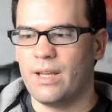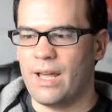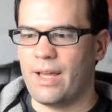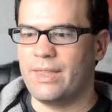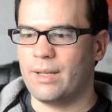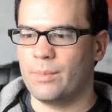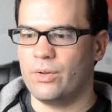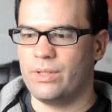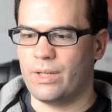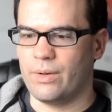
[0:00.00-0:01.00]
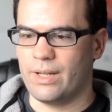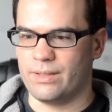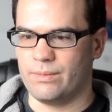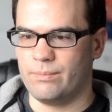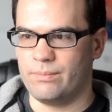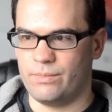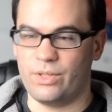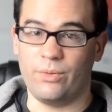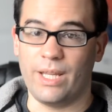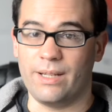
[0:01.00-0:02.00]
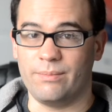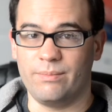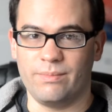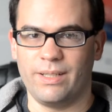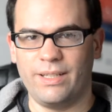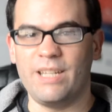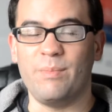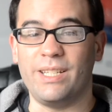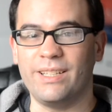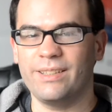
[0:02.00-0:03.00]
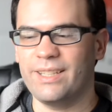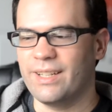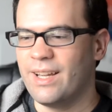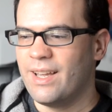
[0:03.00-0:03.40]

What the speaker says: I think I'm going to go ahead and do that immediately,